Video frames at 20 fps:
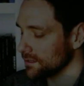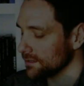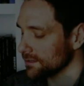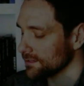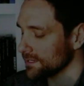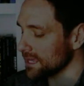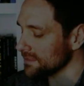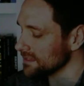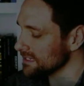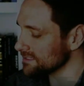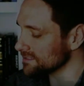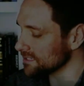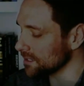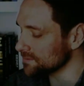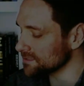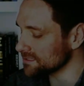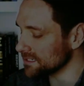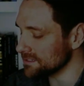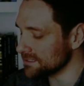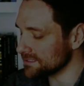yet this
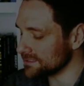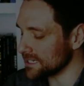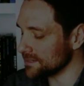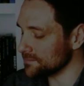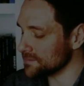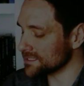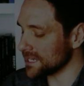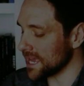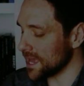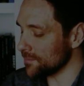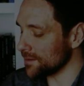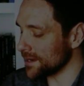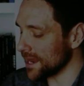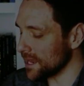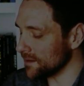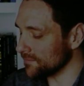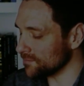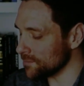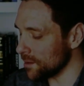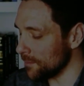substance seems to
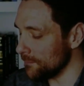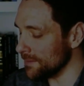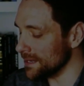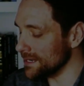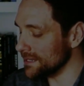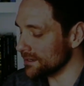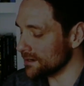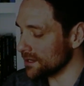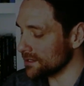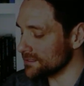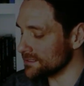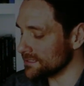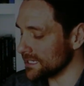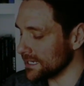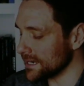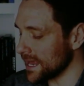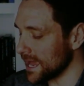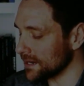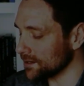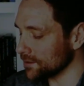emanate from a million
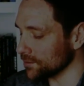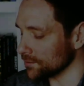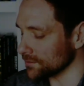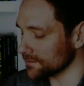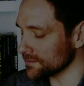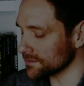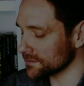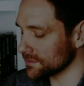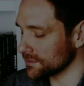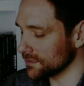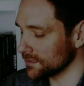unseen angles.